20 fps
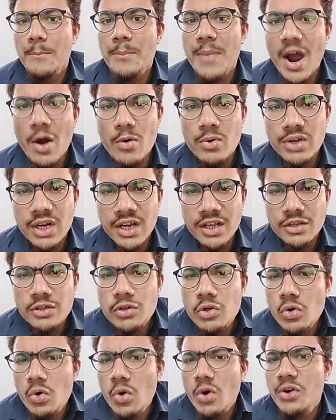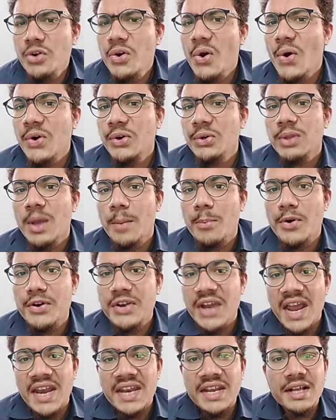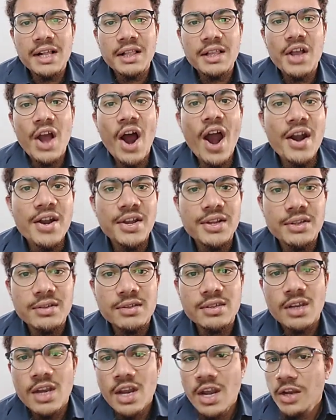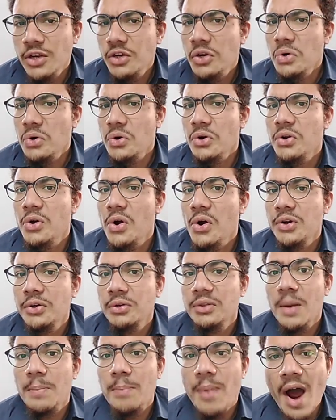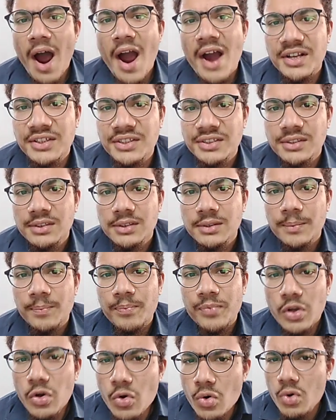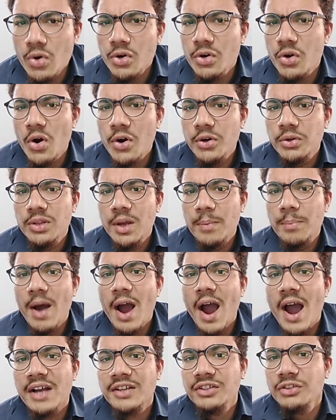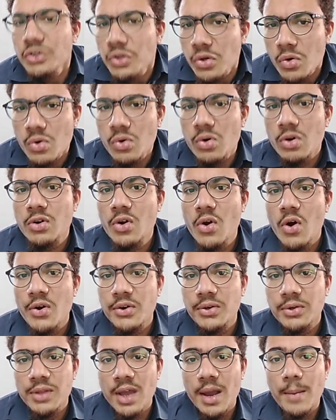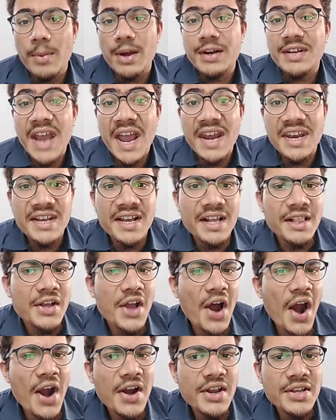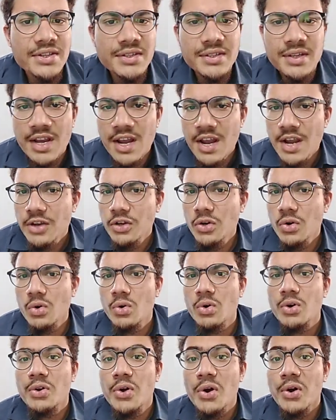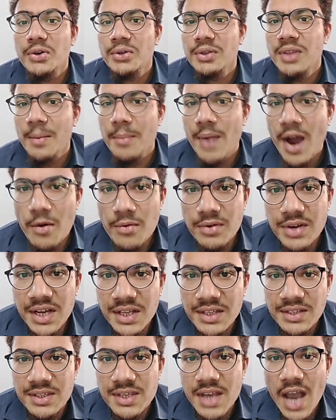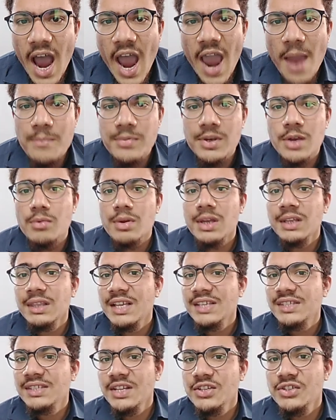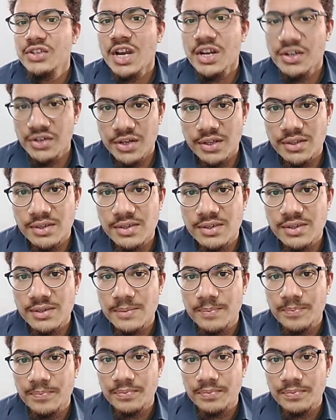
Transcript: mountains. You could go to the botanical gardens. You could go to the parks. You could go to the parks. You could go to the botanical gardens. You could go to the mountains. I am giving the suggestions.